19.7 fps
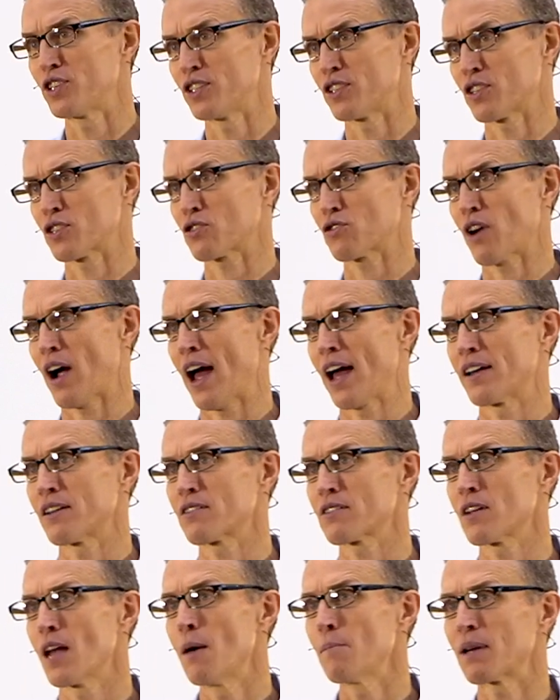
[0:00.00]
Jesus
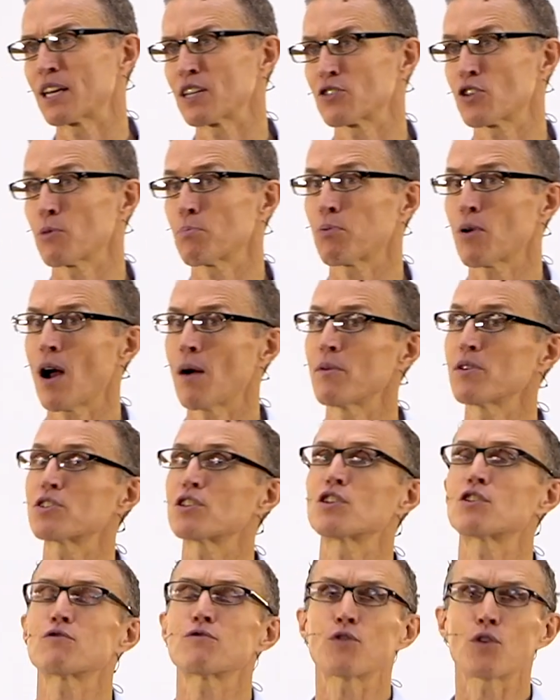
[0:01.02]
Christ because the promise
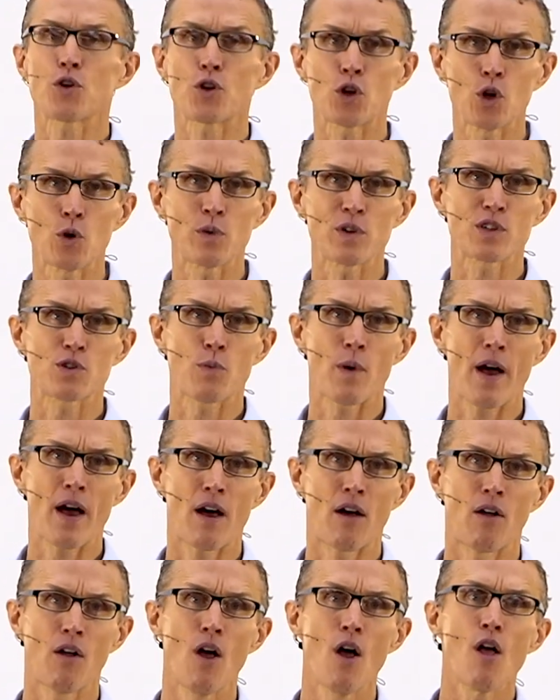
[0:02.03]
is for you as
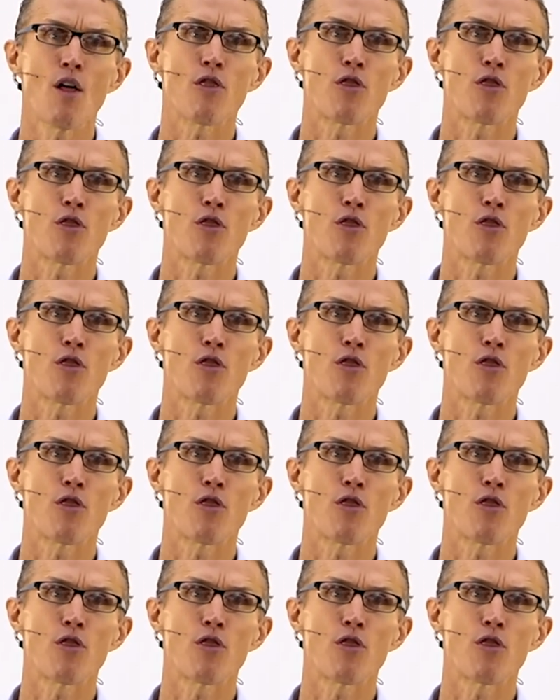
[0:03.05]
well.